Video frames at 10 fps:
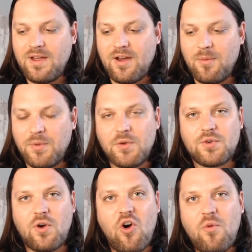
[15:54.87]
But those
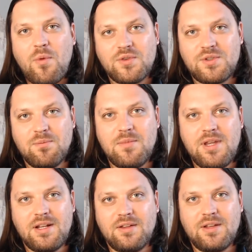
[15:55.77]
are almost
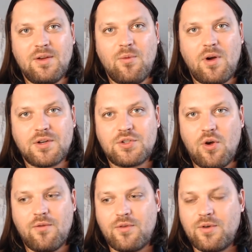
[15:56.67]
immediately washed
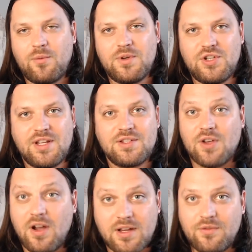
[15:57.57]
over with Jen
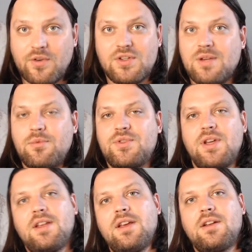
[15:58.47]
Psaki, for example,
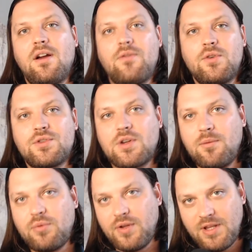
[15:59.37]
saying that governors are
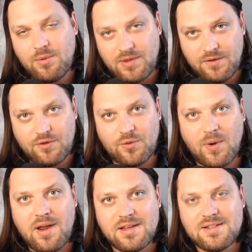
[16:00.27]
completely within their
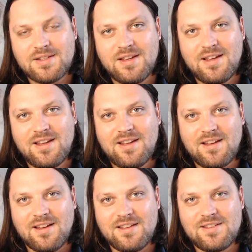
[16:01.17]
rights
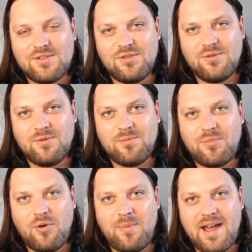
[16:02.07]
to
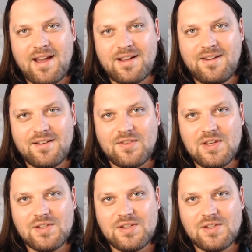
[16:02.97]
pull back these